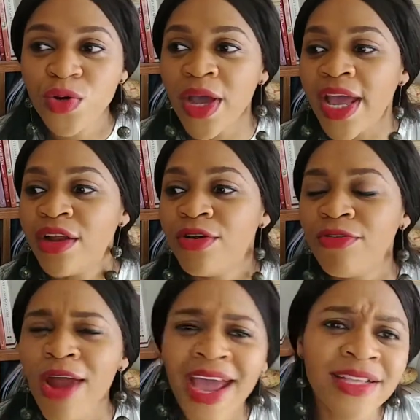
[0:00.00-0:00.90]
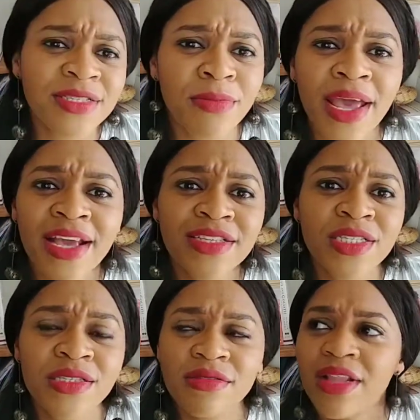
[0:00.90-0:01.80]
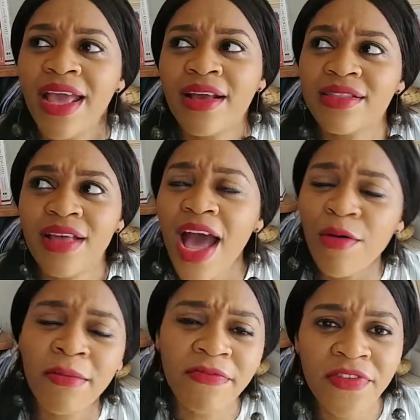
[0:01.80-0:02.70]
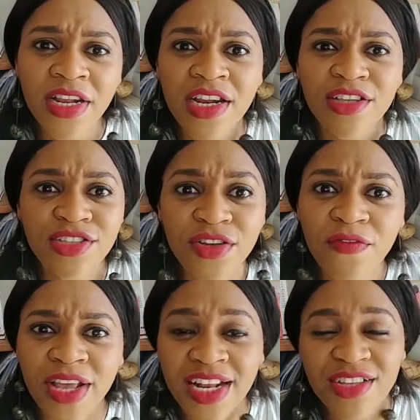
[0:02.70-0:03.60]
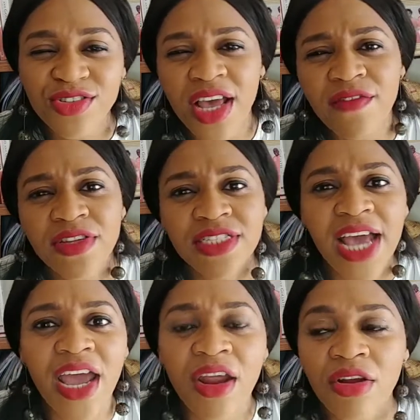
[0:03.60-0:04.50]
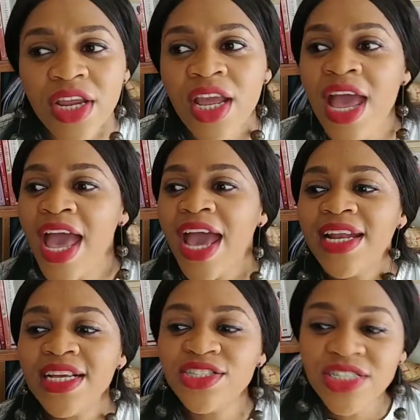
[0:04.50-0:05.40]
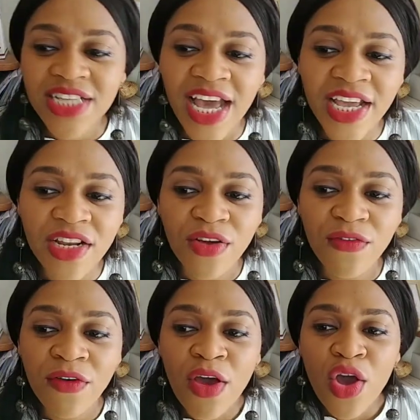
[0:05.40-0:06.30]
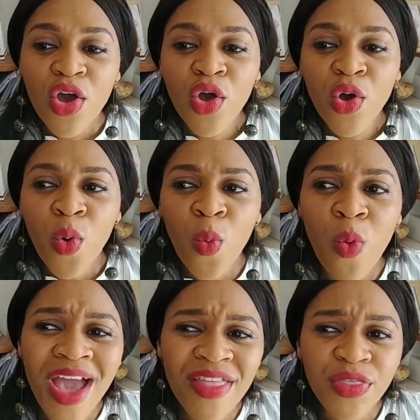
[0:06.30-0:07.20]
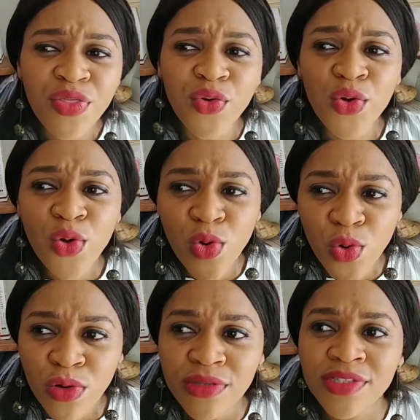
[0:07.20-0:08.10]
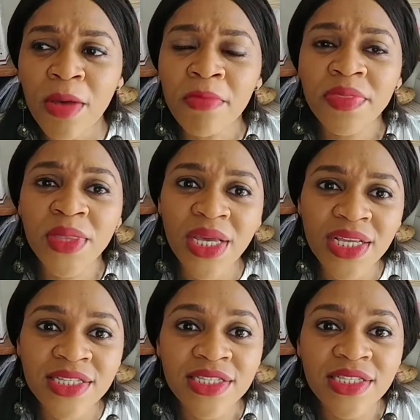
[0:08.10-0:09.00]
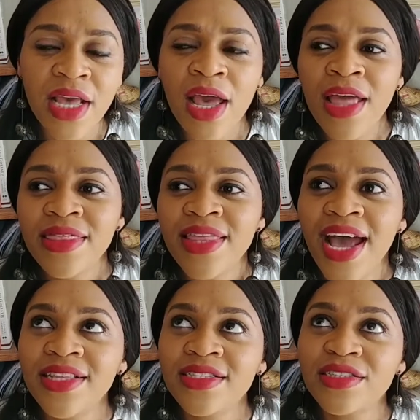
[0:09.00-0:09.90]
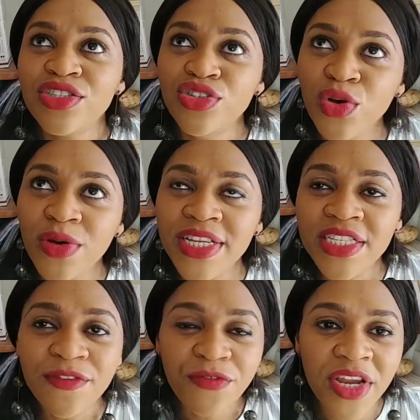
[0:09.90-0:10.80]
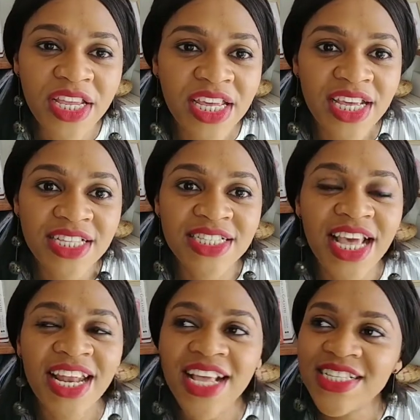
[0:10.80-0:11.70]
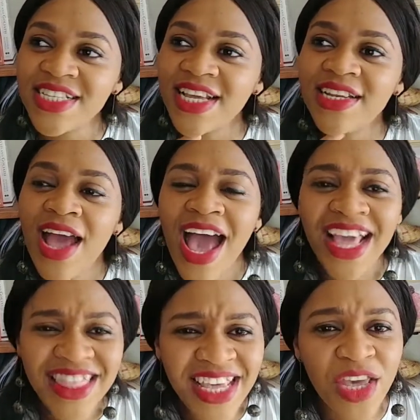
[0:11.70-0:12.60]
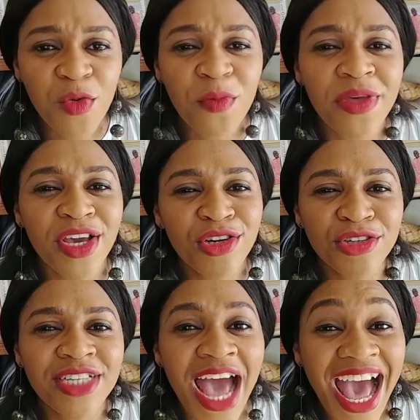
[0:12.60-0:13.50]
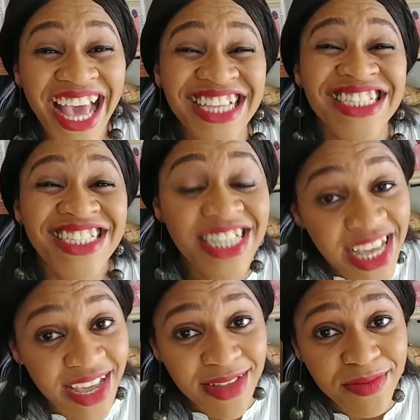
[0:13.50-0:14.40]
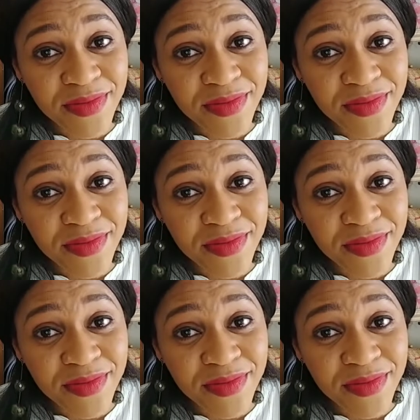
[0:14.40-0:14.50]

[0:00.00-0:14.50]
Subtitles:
and write how I'm feeling and stuff like that. So I have a diary, and I just kind of went through some things that, in different years. And I said, I think it would be a good idea